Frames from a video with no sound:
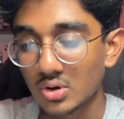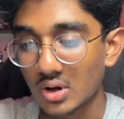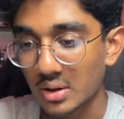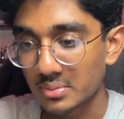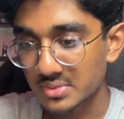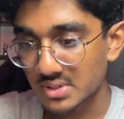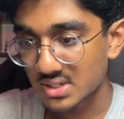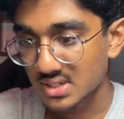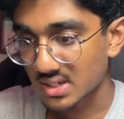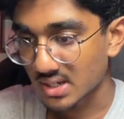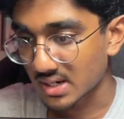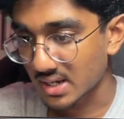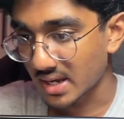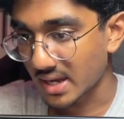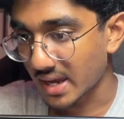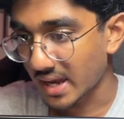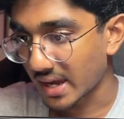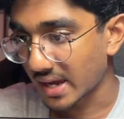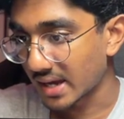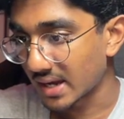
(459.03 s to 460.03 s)
I'm just gonna
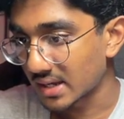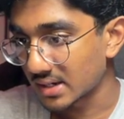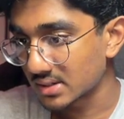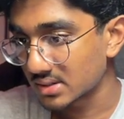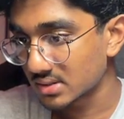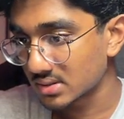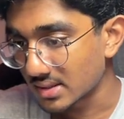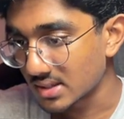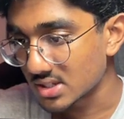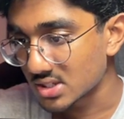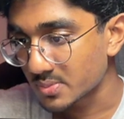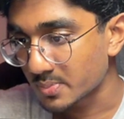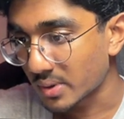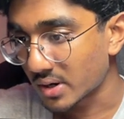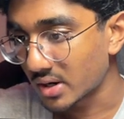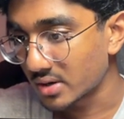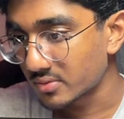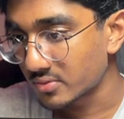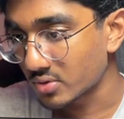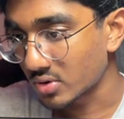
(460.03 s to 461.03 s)
add this
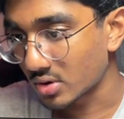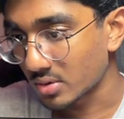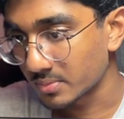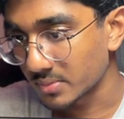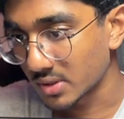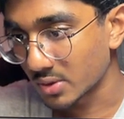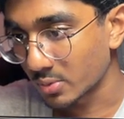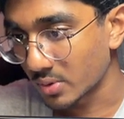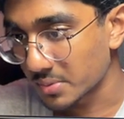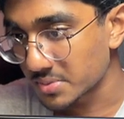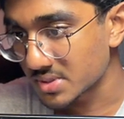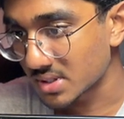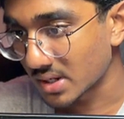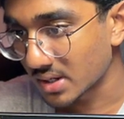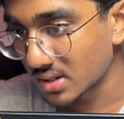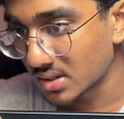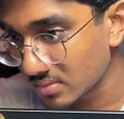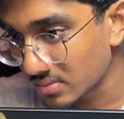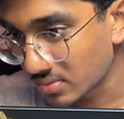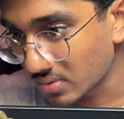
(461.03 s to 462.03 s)
part from the
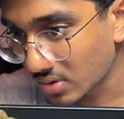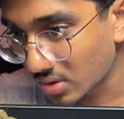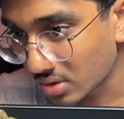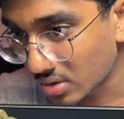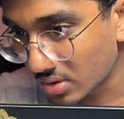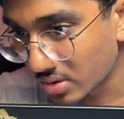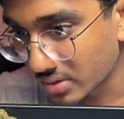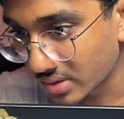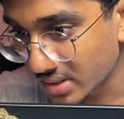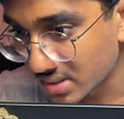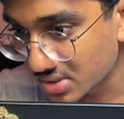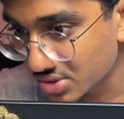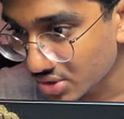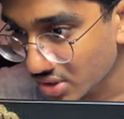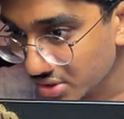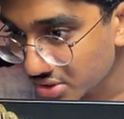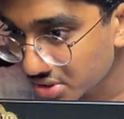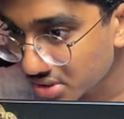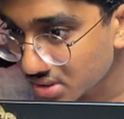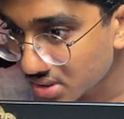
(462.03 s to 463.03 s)
website. For the
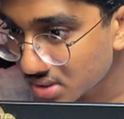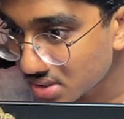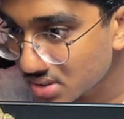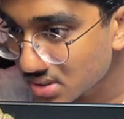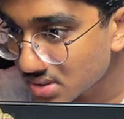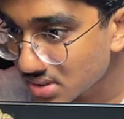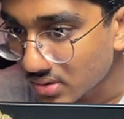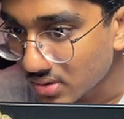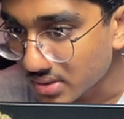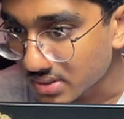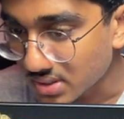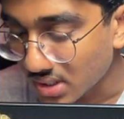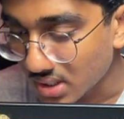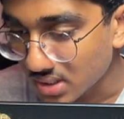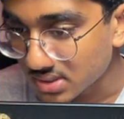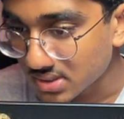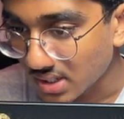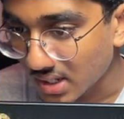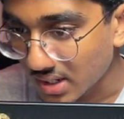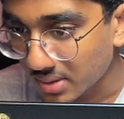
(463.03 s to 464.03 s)
instructions,
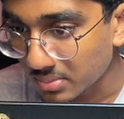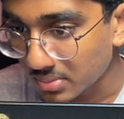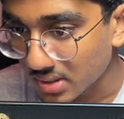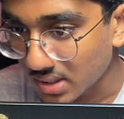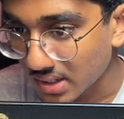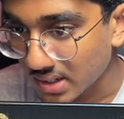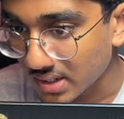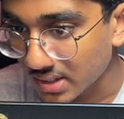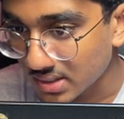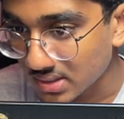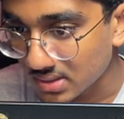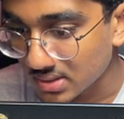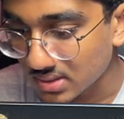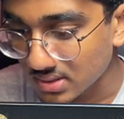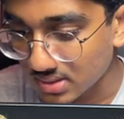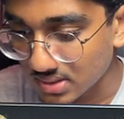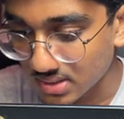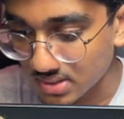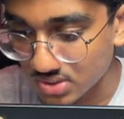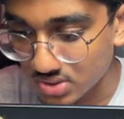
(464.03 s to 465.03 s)
result timeline,
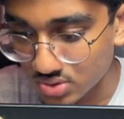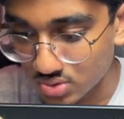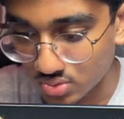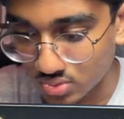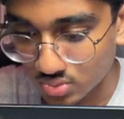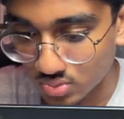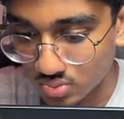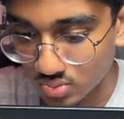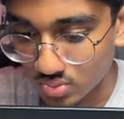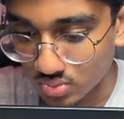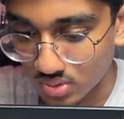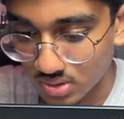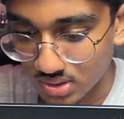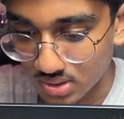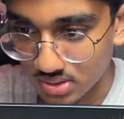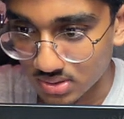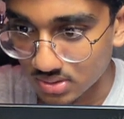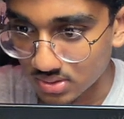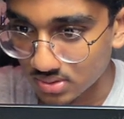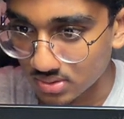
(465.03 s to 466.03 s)
let's do
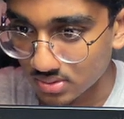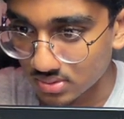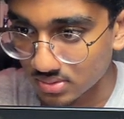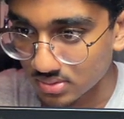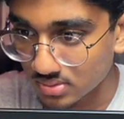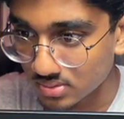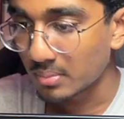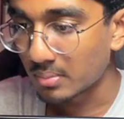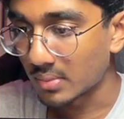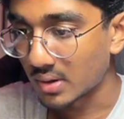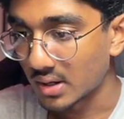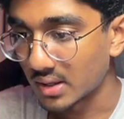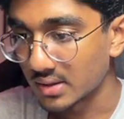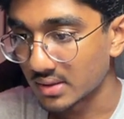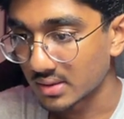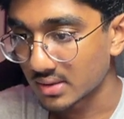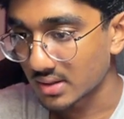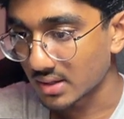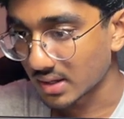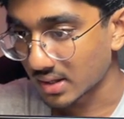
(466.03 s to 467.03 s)
1
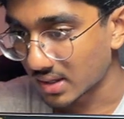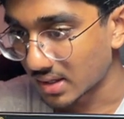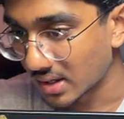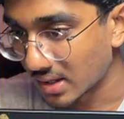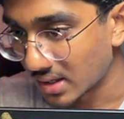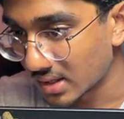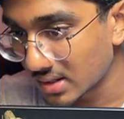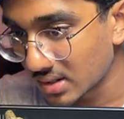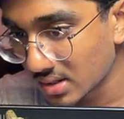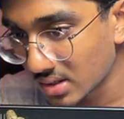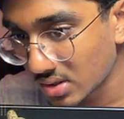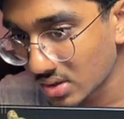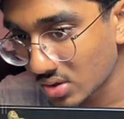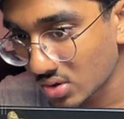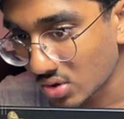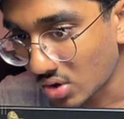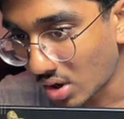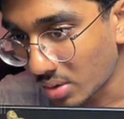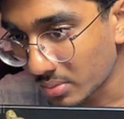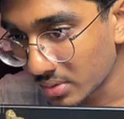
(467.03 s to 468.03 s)
month again.
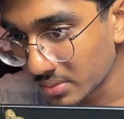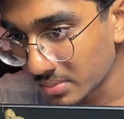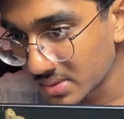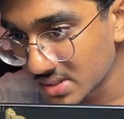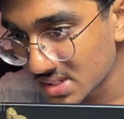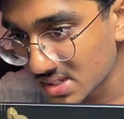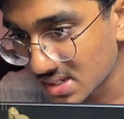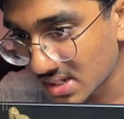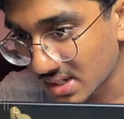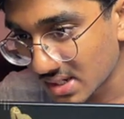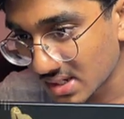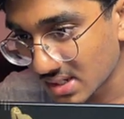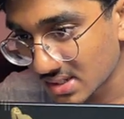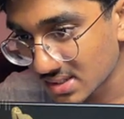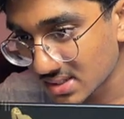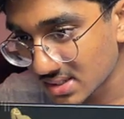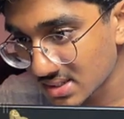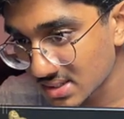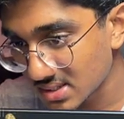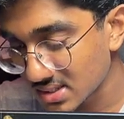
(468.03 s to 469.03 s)
Common
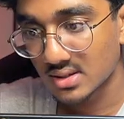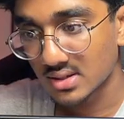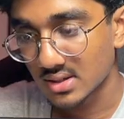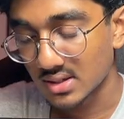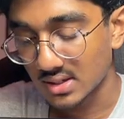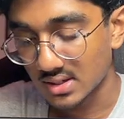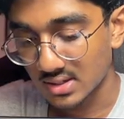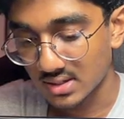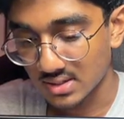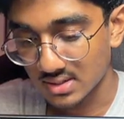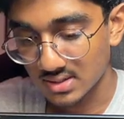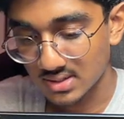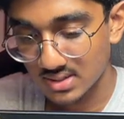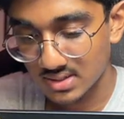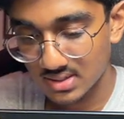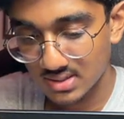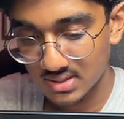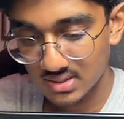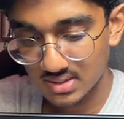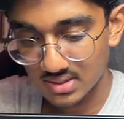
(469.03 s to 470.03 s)
mistakes
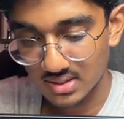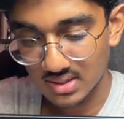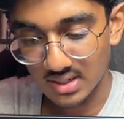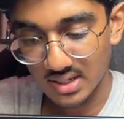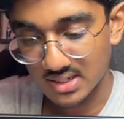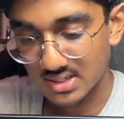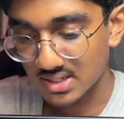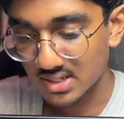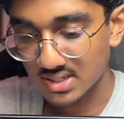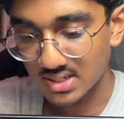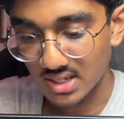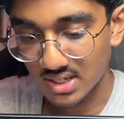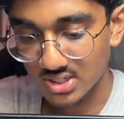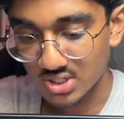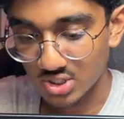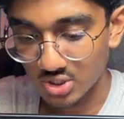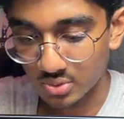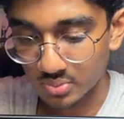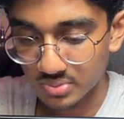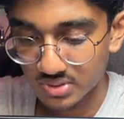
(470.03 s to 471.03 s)
is, let's just
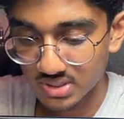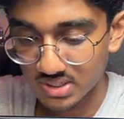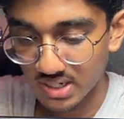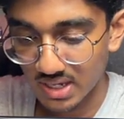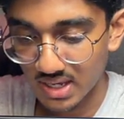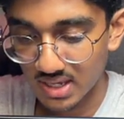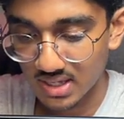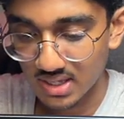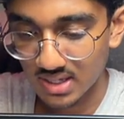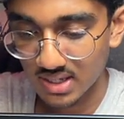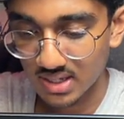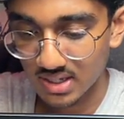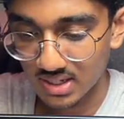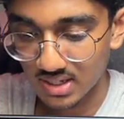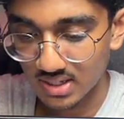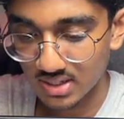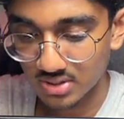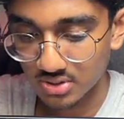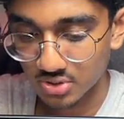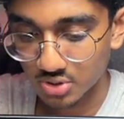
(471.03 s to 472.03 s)
assume taking
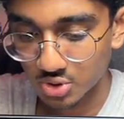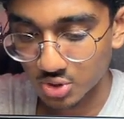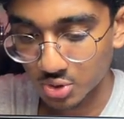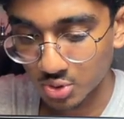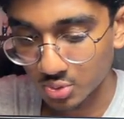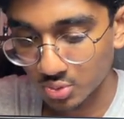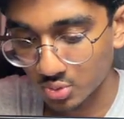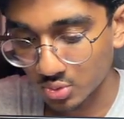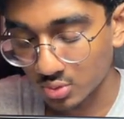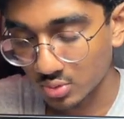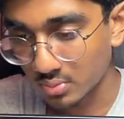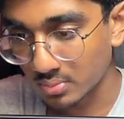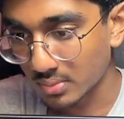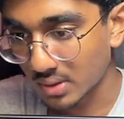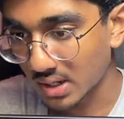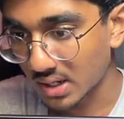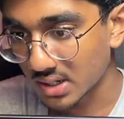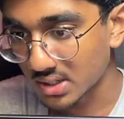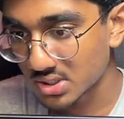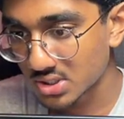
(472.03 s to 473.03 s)
in too
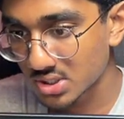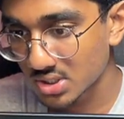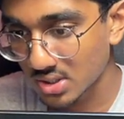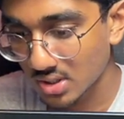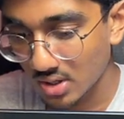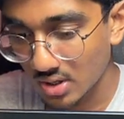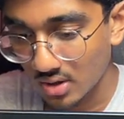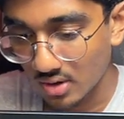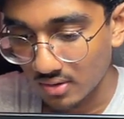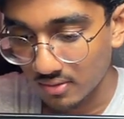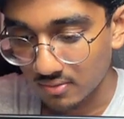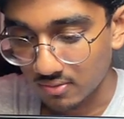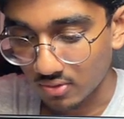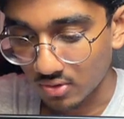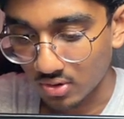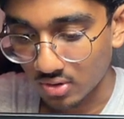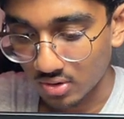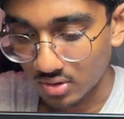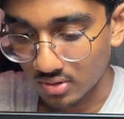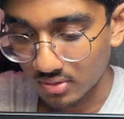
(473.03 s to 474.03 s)
much
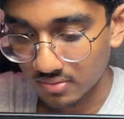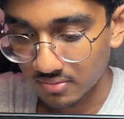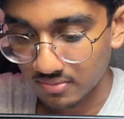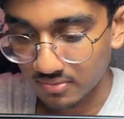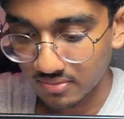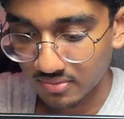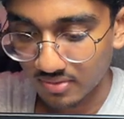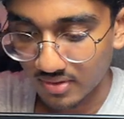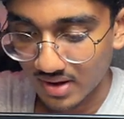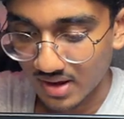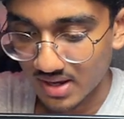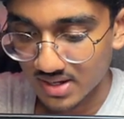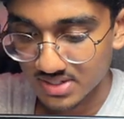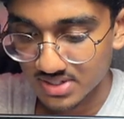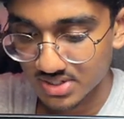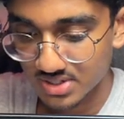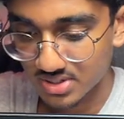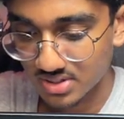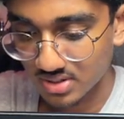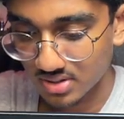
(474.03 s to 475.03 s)
for
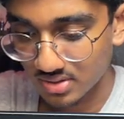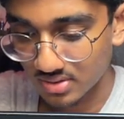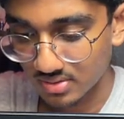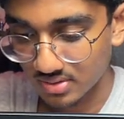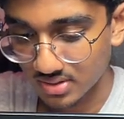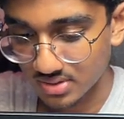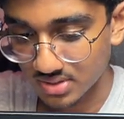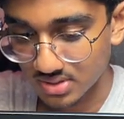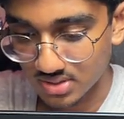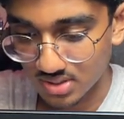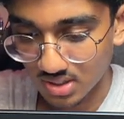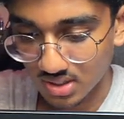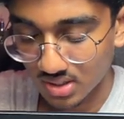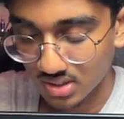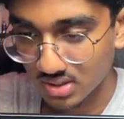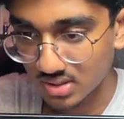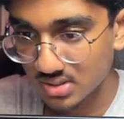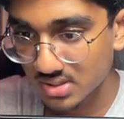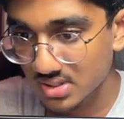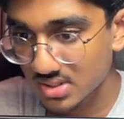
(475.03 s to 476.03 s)
faster
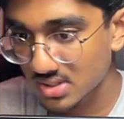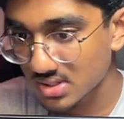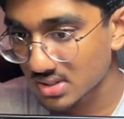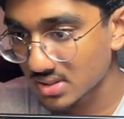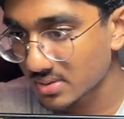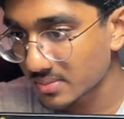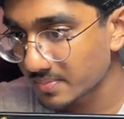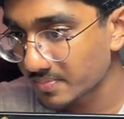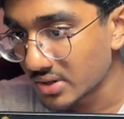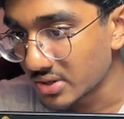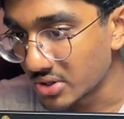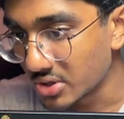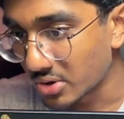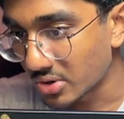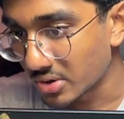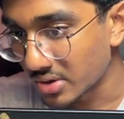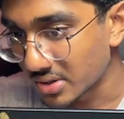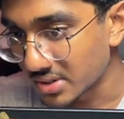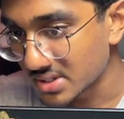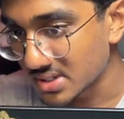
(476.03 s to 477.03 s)
results. Your
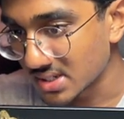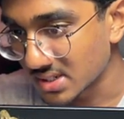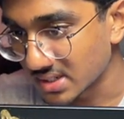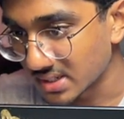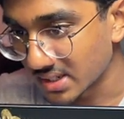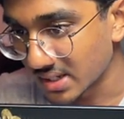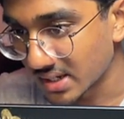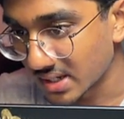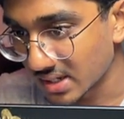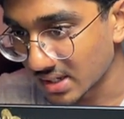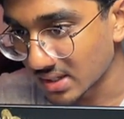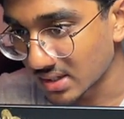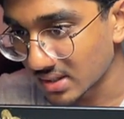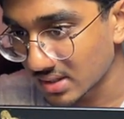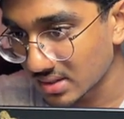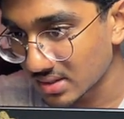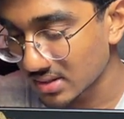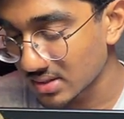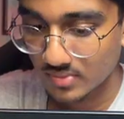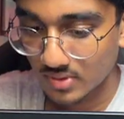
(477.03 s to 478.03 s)
CTA
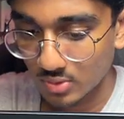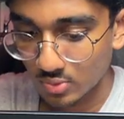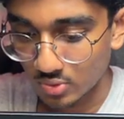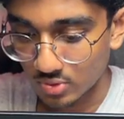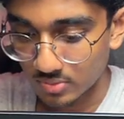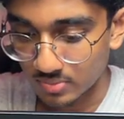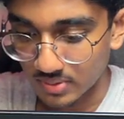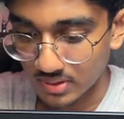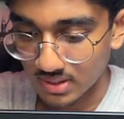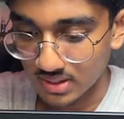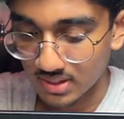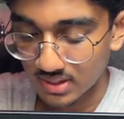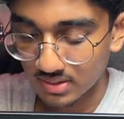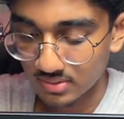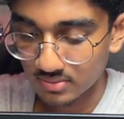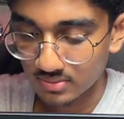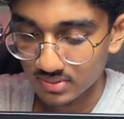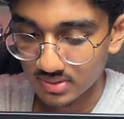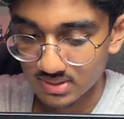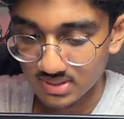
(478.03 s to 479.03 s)
would be,
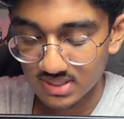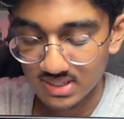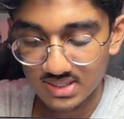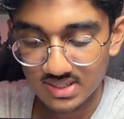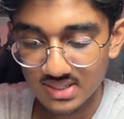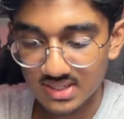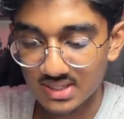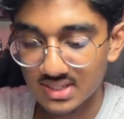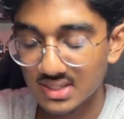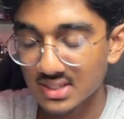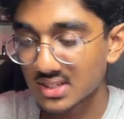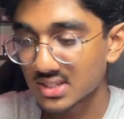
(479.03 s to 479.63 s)
since this is a